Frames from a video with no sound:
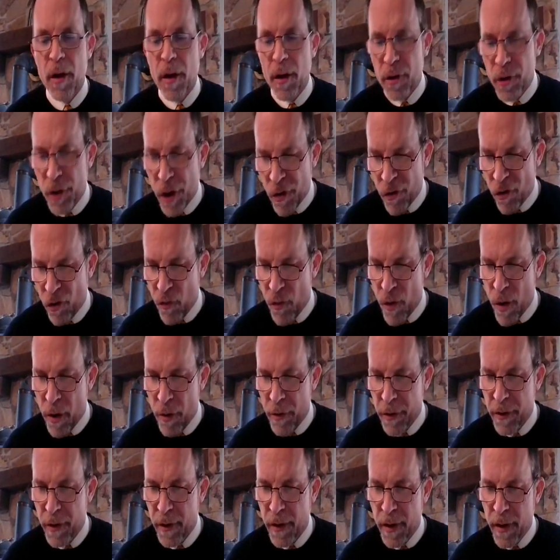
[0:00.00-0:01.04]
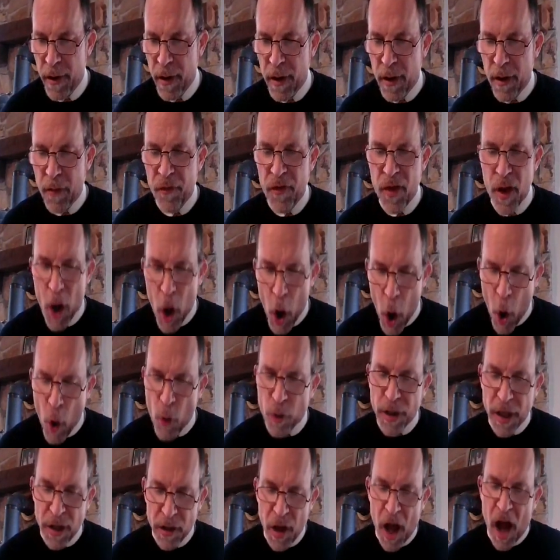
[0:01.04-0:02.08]
close quote, the
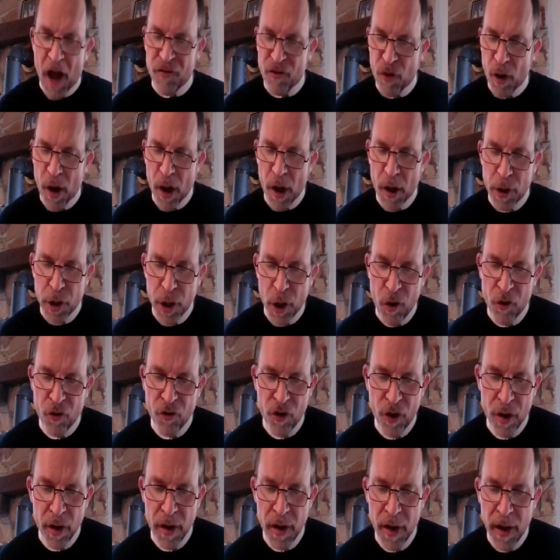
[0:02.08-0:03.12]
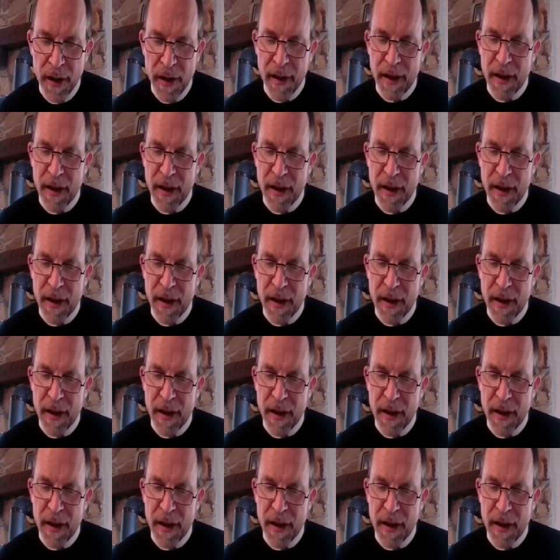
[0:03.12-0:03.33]
only logical conclusion